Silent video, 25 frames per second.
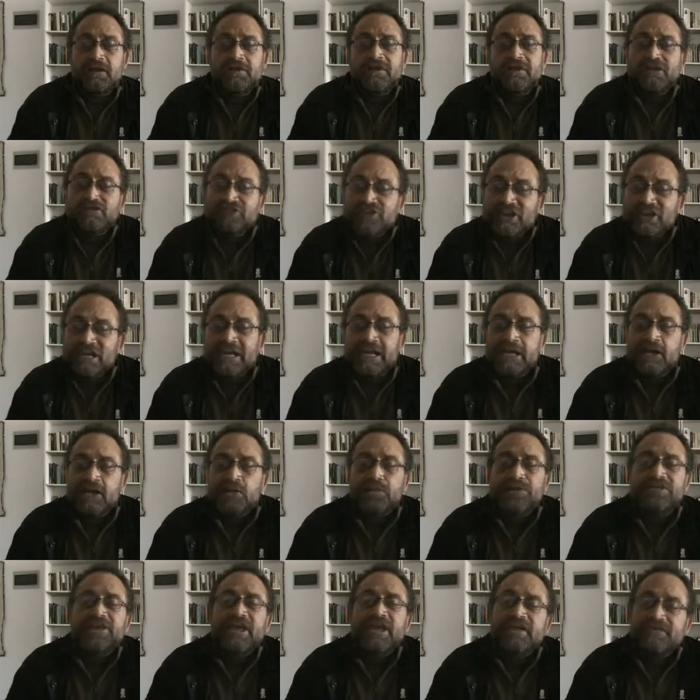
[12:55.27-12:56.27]
the shelling
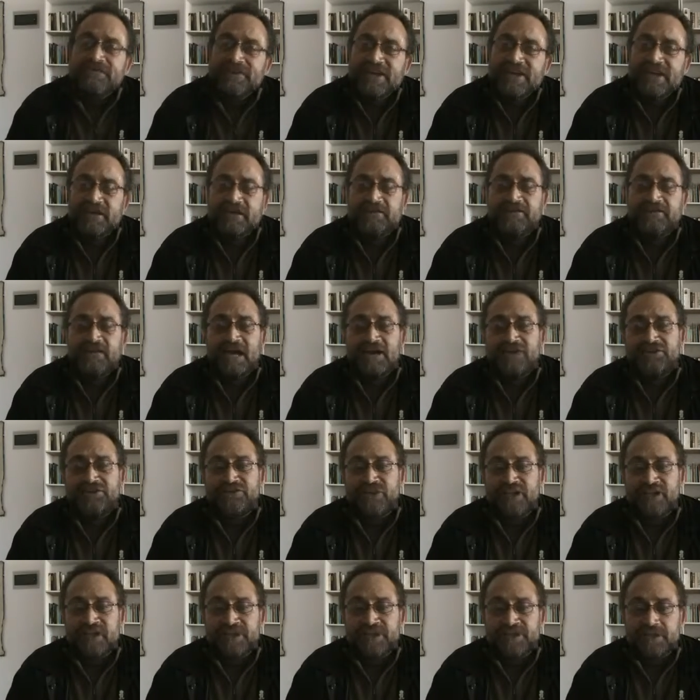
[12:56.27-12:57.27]
with heavy
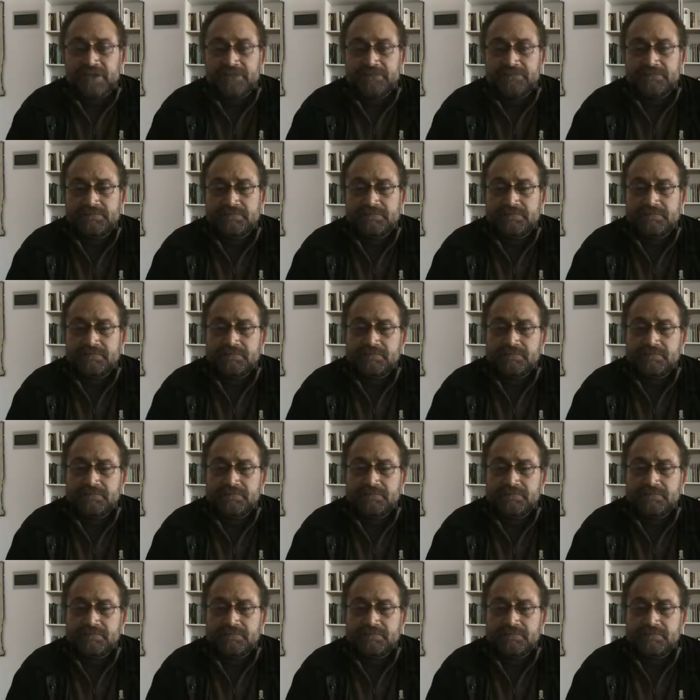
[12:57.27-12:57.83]
artillery,